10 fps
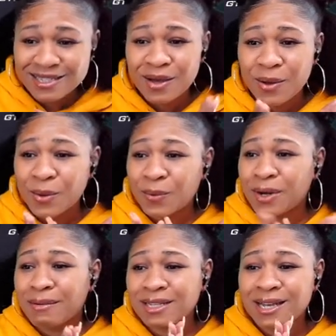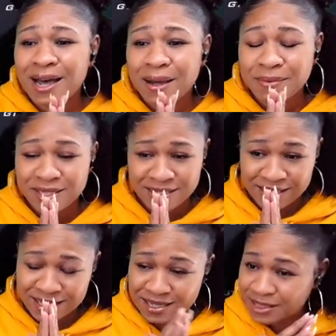So we're about to hop
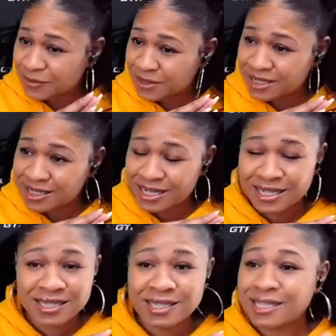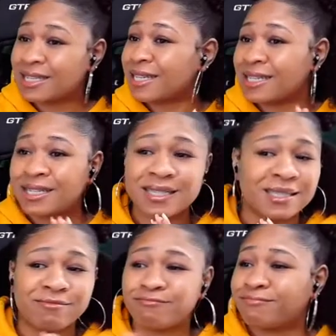into this one and see.